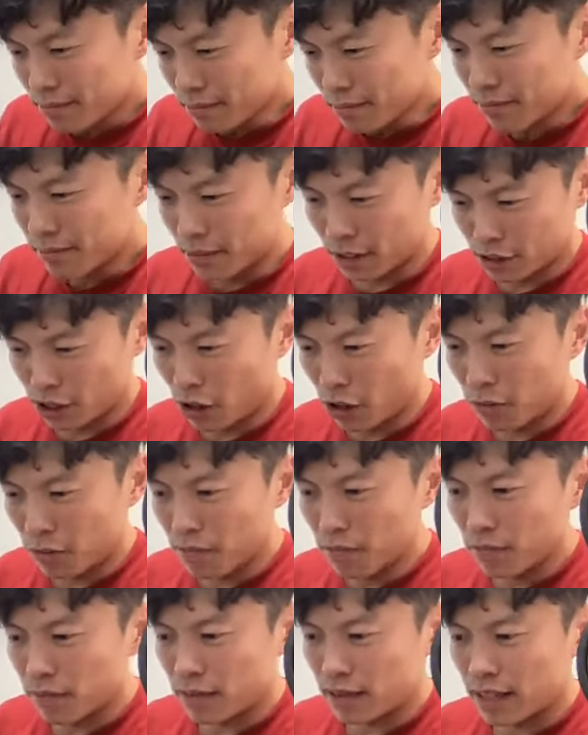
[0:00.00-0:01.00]
So
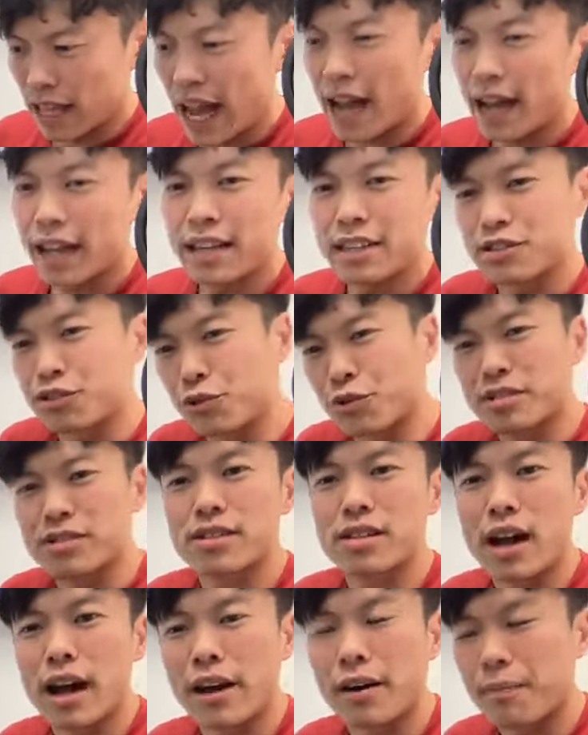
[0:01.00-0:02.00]
that is your
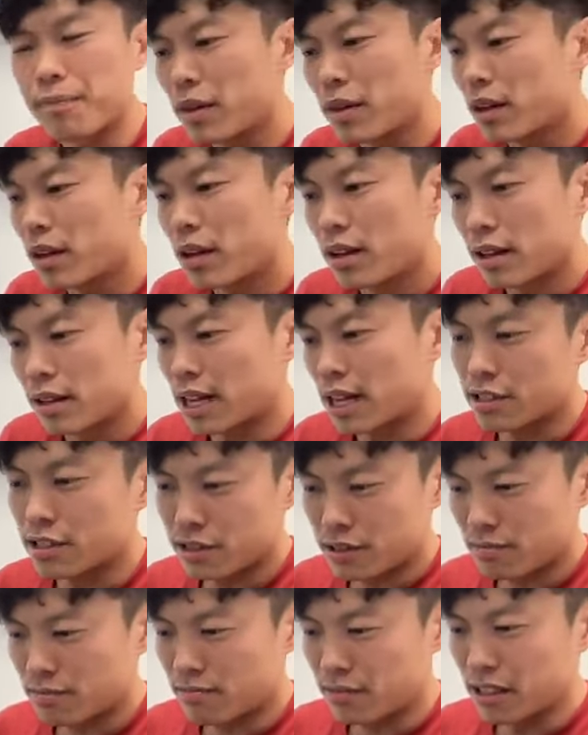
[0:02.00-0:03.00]
style. That's
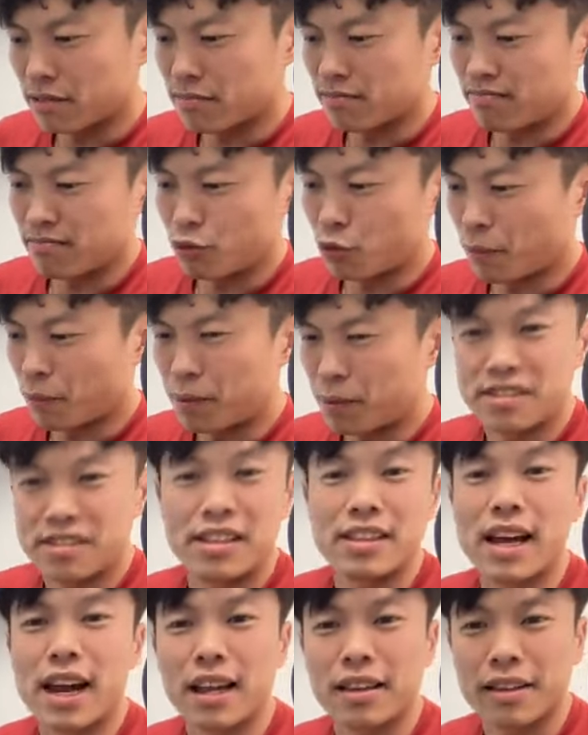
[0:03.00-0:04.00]
your
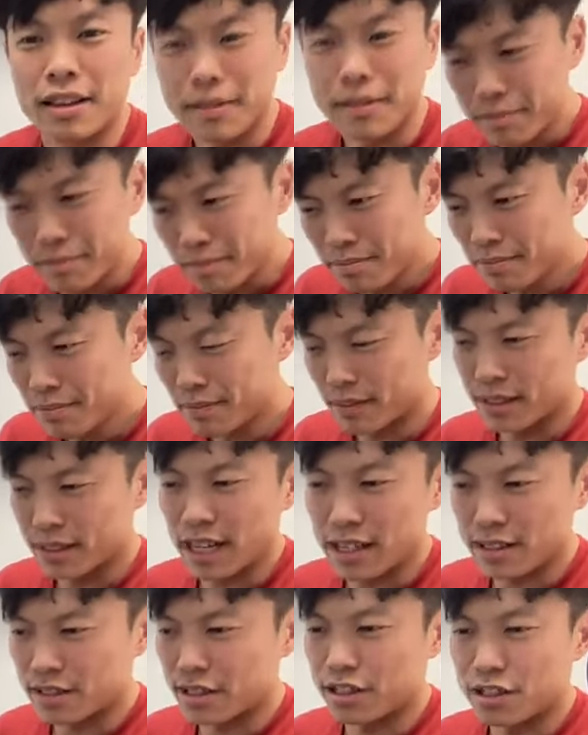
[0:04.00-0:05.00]
personality.
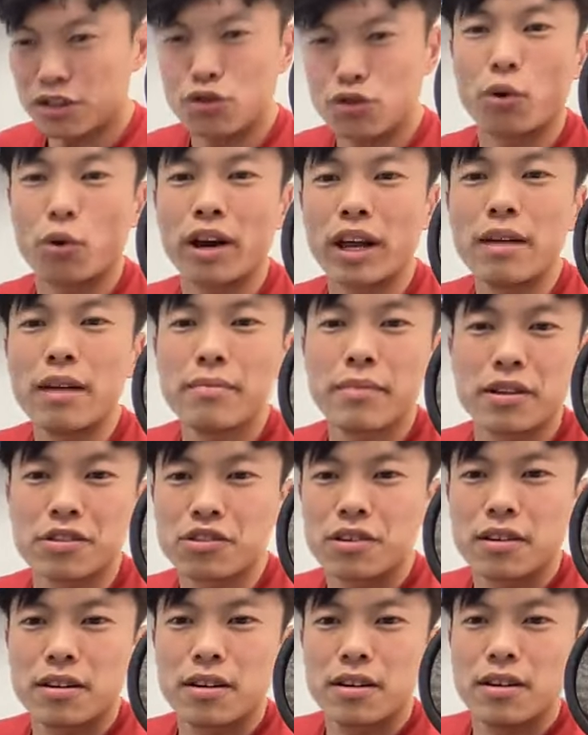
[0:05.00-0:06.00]
That's the store image.
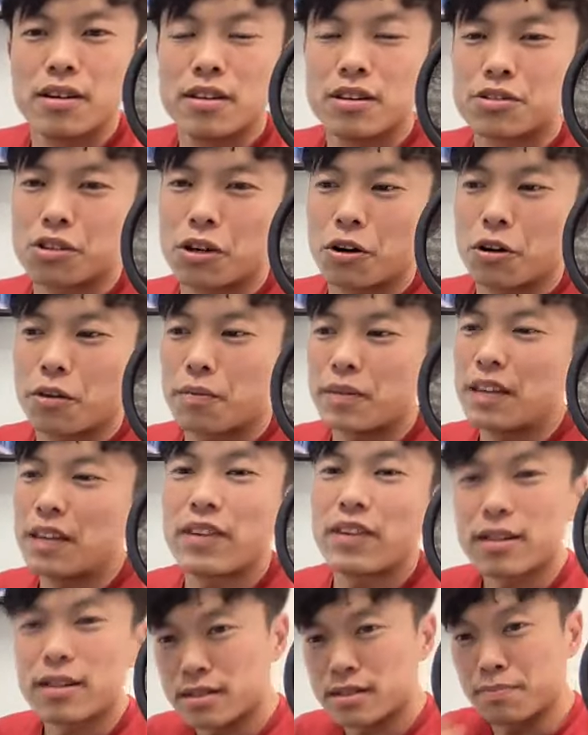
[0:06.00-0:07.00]
So even
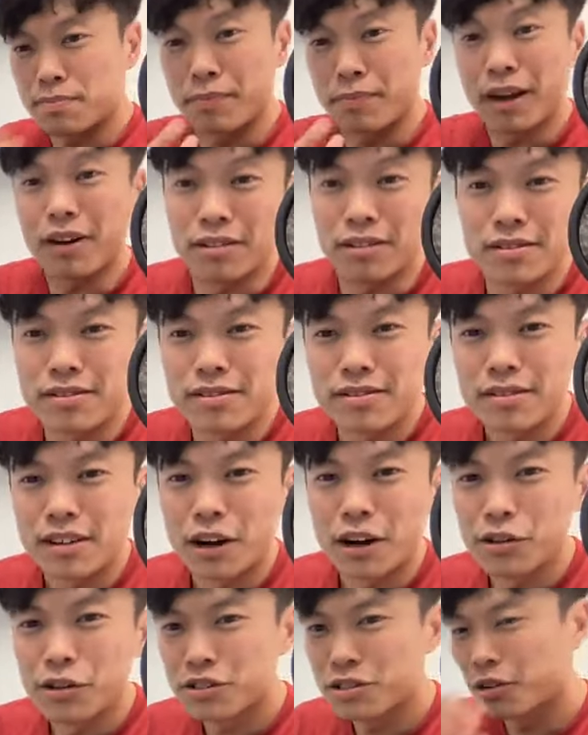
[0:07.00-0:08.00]
the smell,
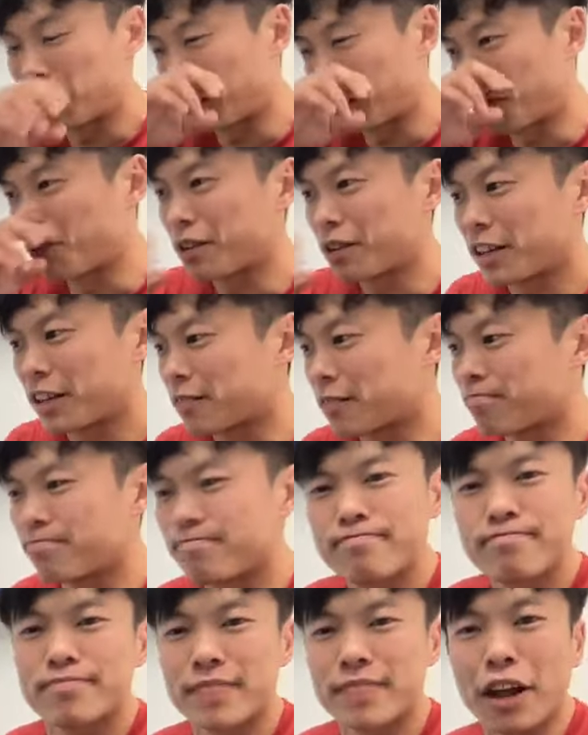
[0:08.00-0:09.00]
also including the
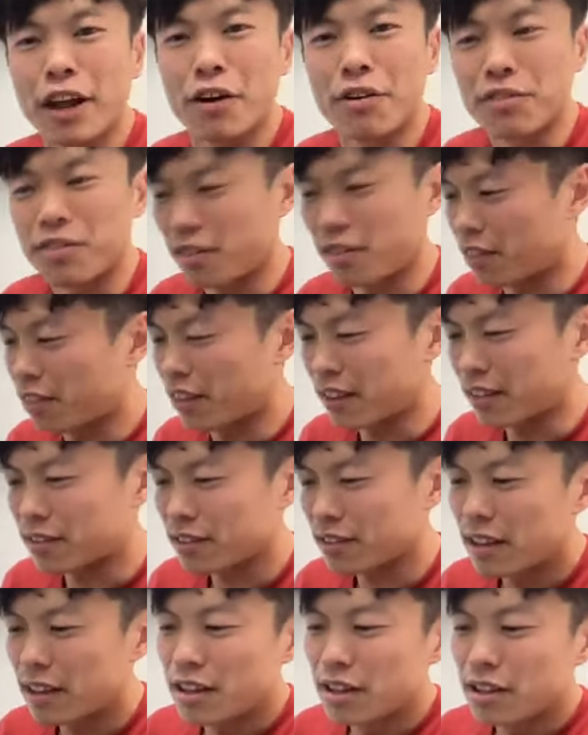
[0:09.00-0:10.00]
decor things.
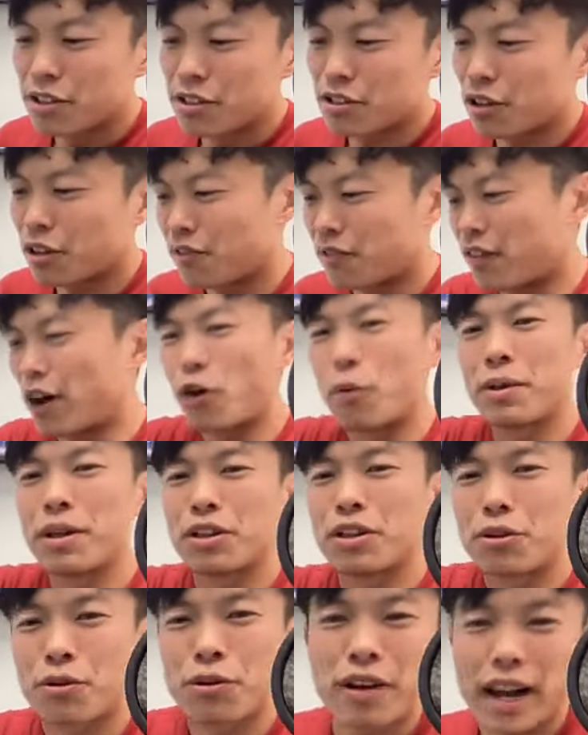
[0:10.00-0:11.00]
So if I open the
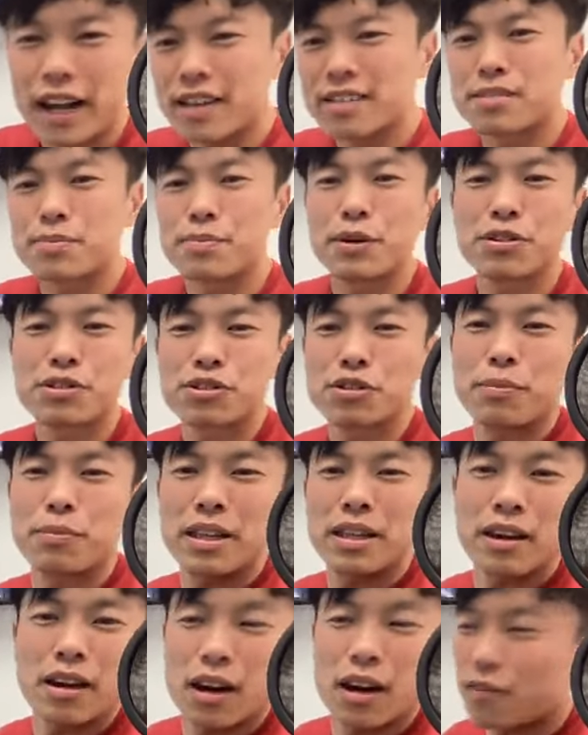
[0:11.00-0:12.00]
door, I can smell so many
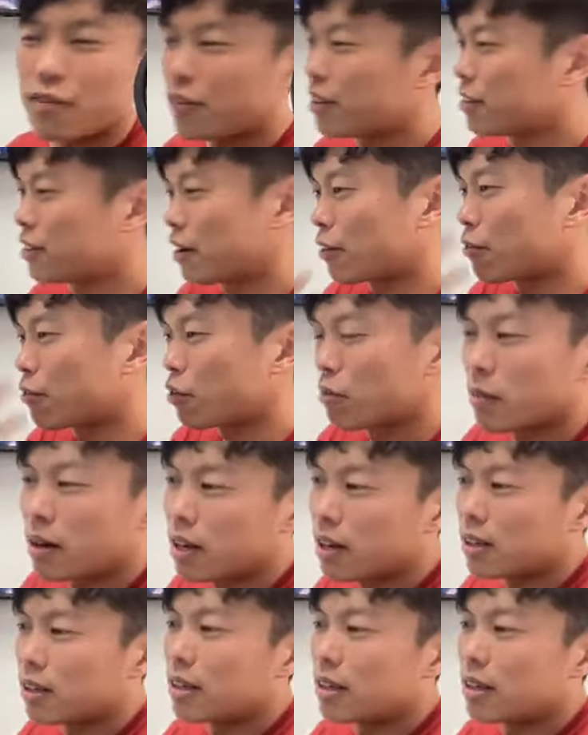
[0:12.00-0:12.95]
coffee aroma,